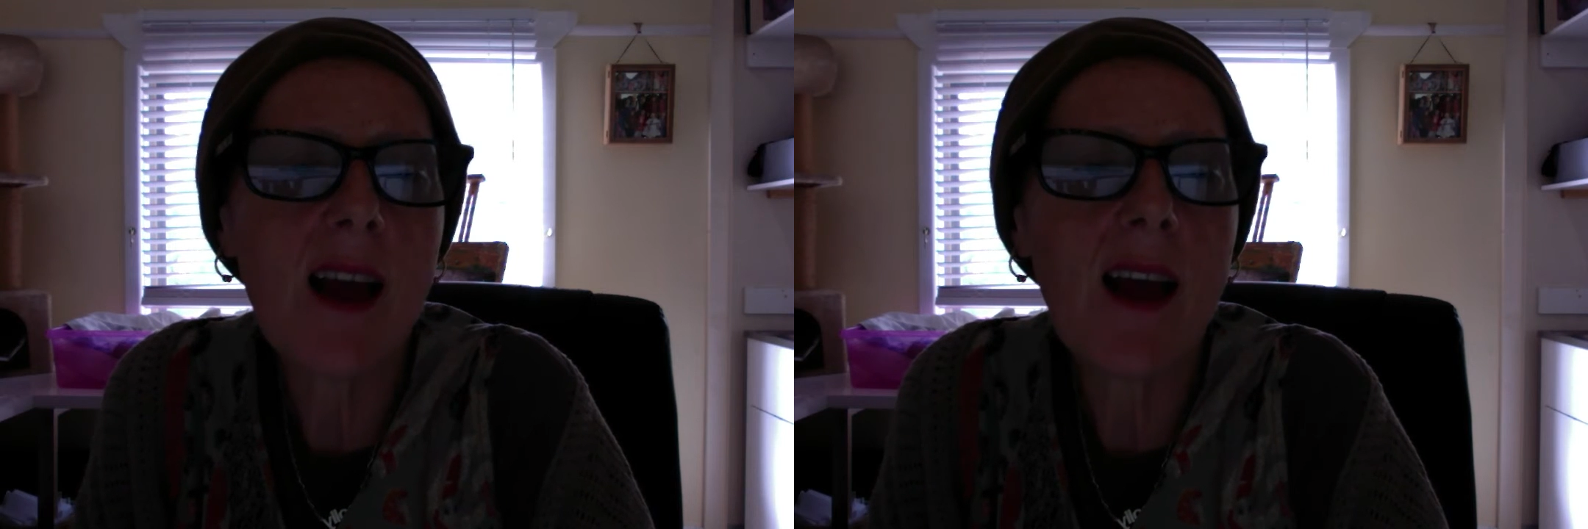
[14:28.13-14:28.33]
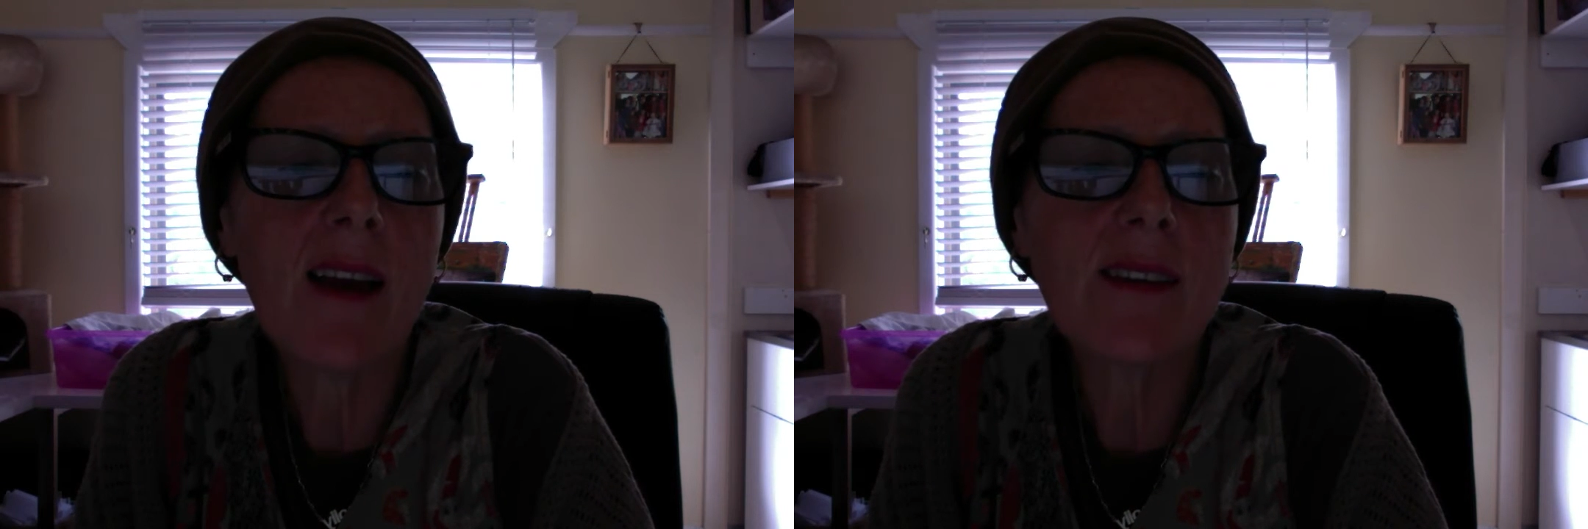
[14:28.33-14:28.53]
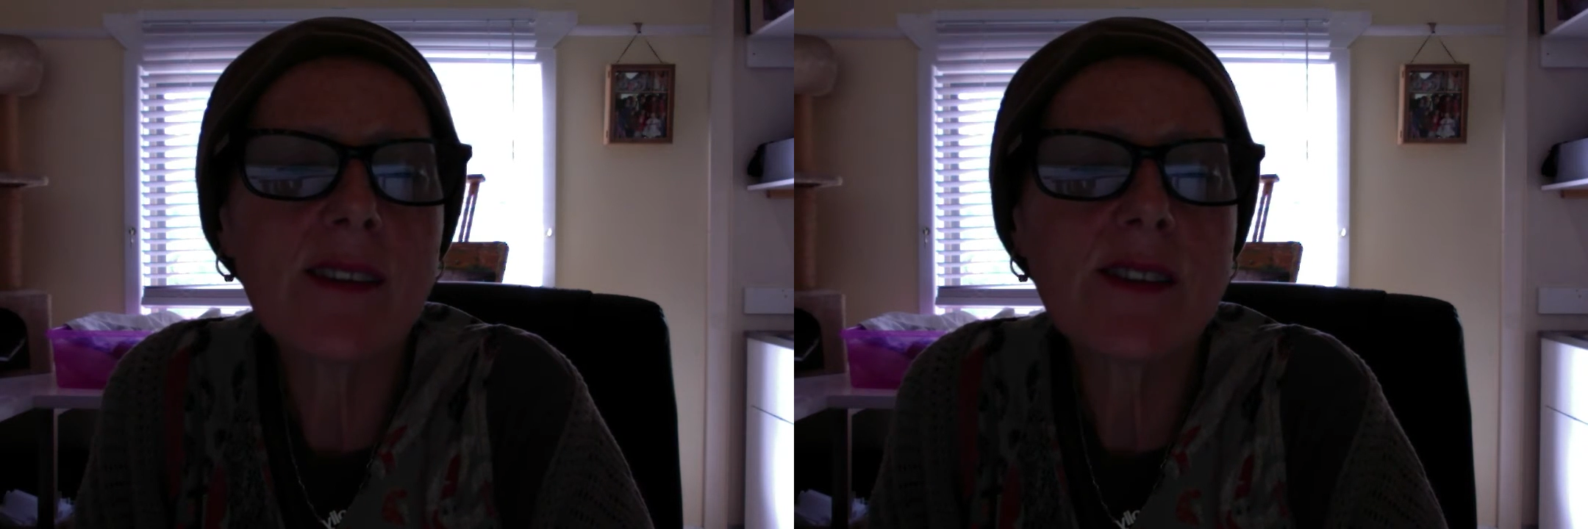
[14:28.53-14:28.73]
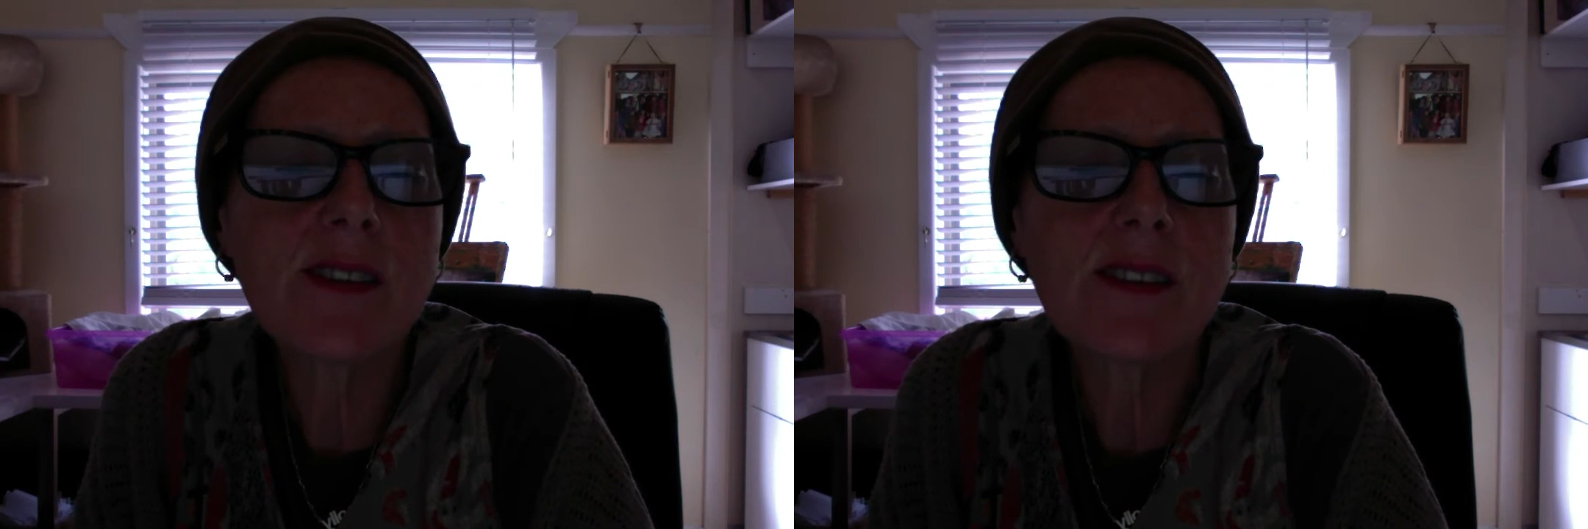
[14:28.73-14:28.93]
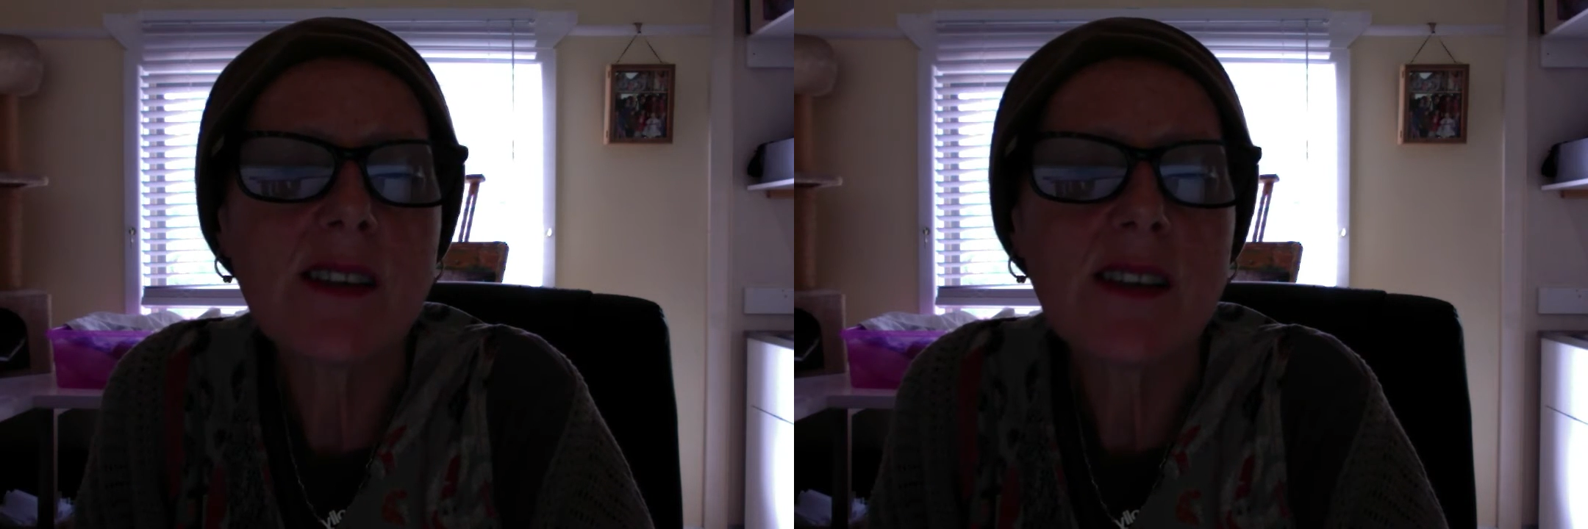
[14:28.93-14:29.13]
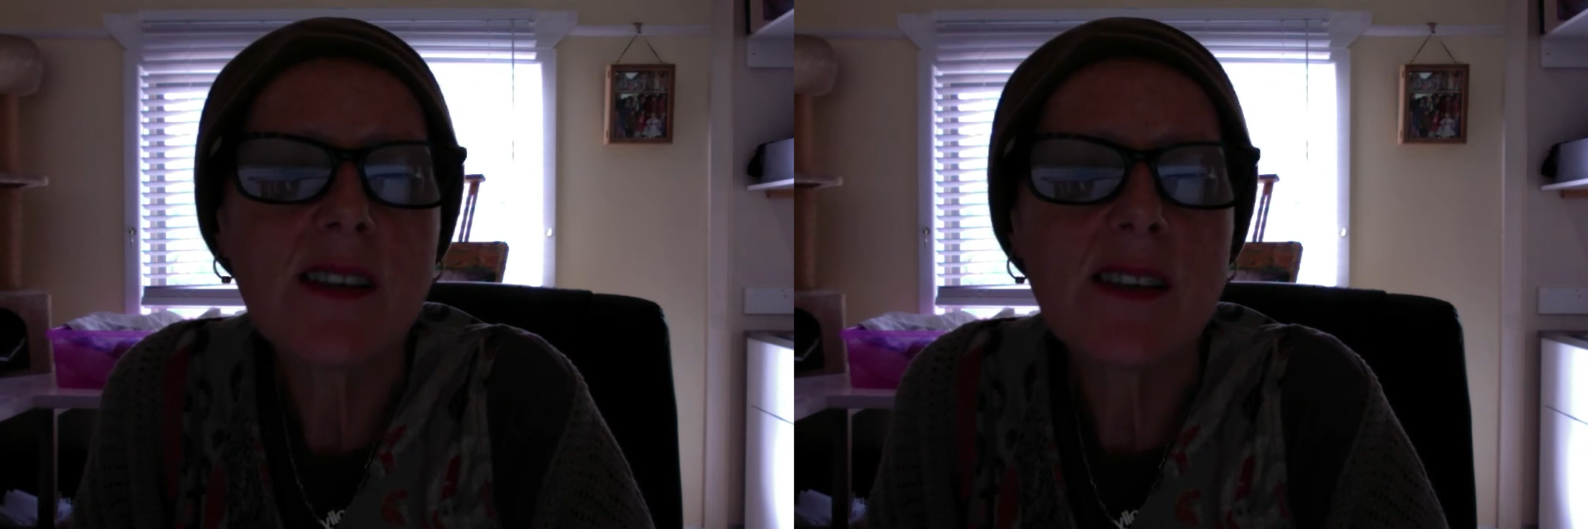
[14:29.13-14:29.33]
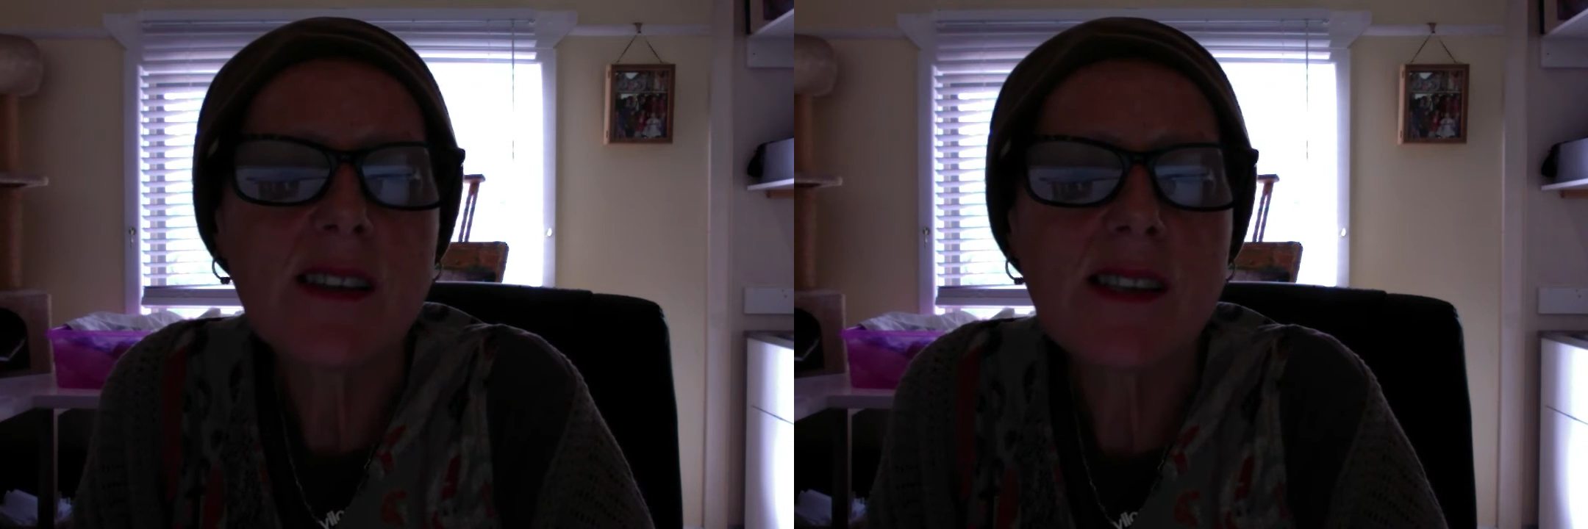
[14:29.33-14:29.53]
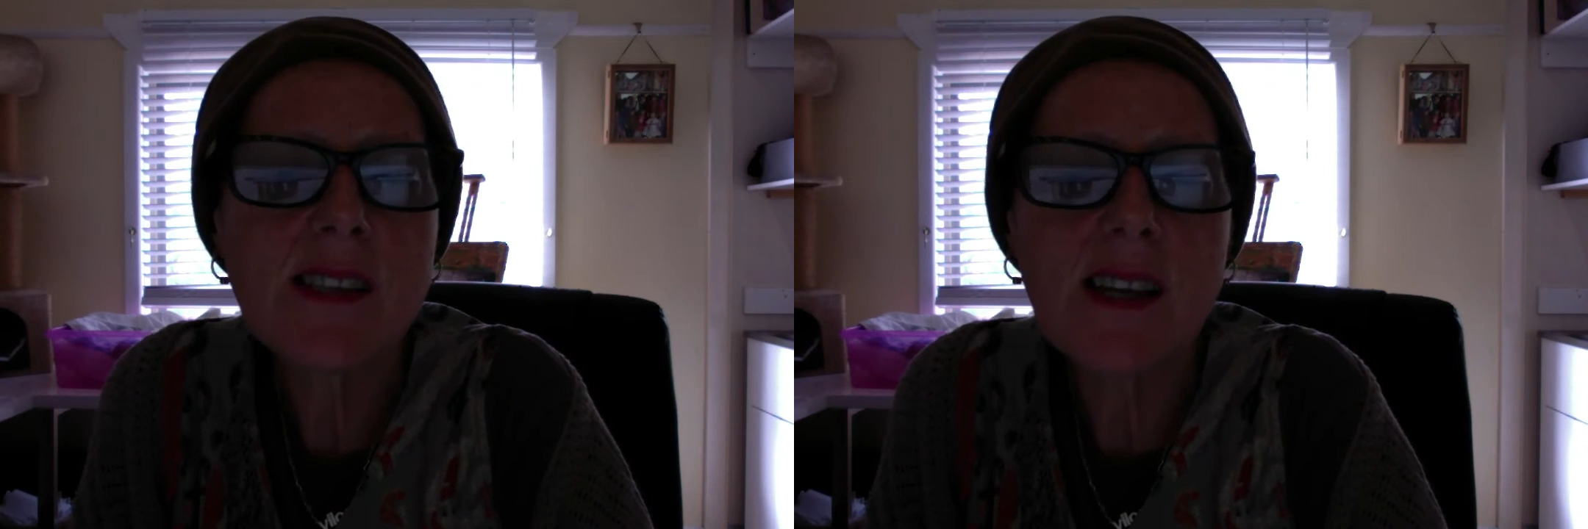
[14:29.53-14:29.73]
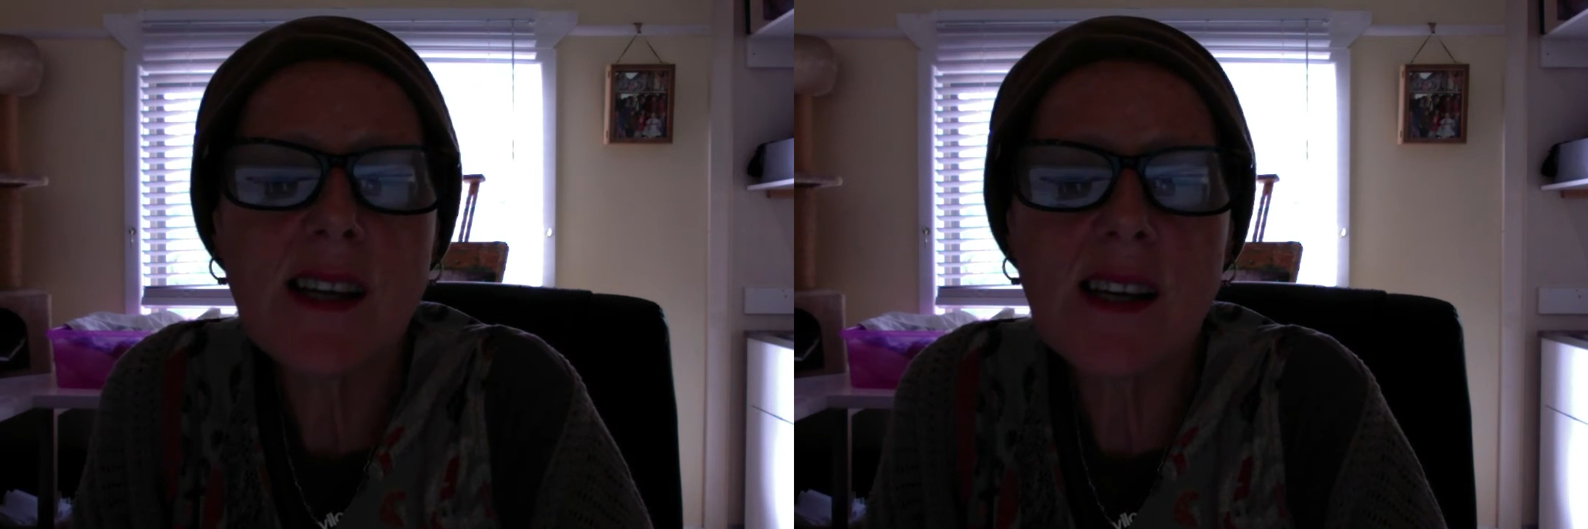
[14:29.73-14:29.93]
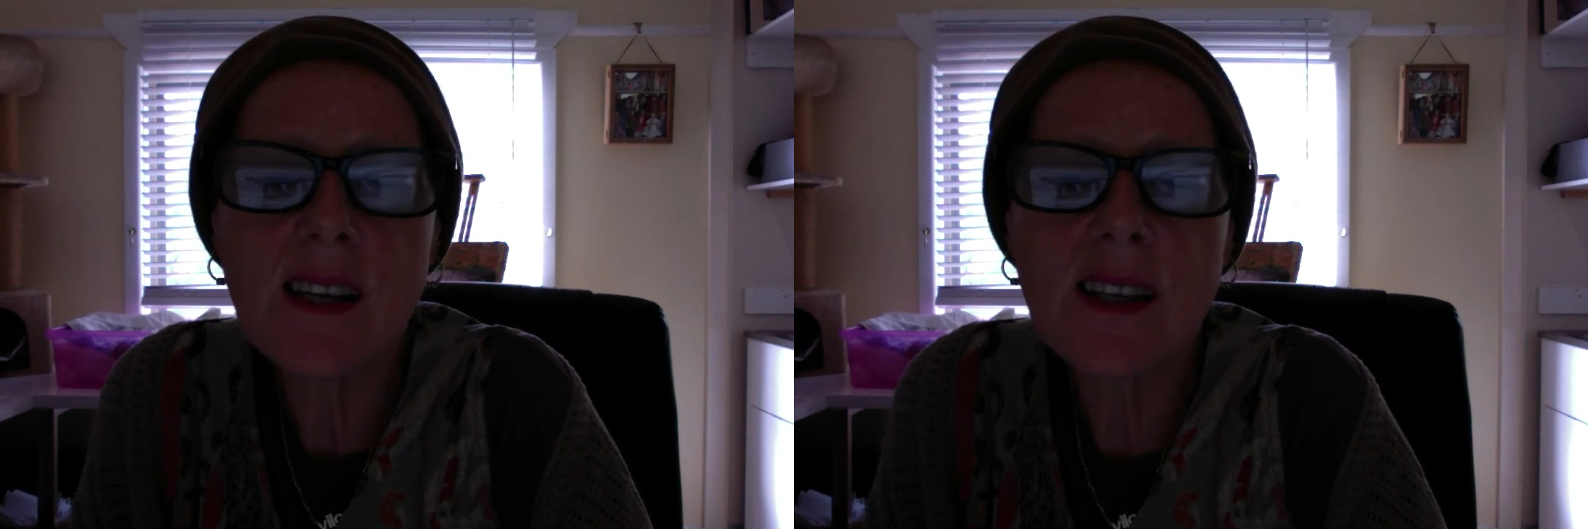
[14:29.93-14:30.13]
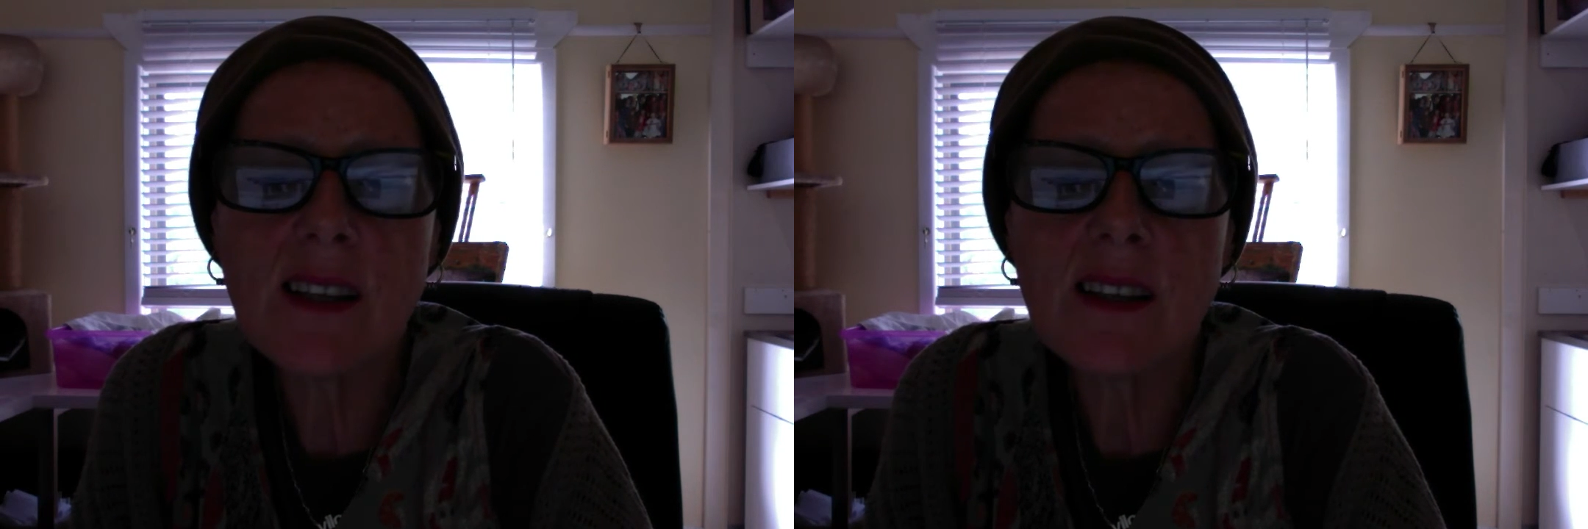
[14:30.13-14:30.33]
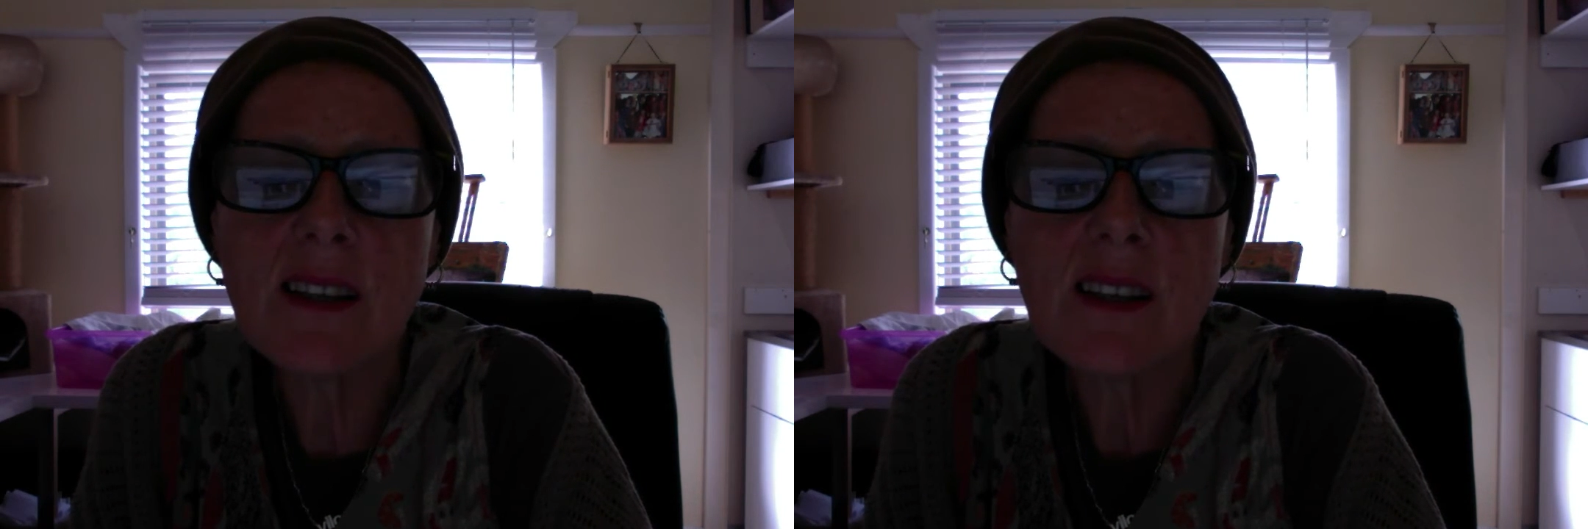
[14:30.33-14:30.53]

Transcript: and seeing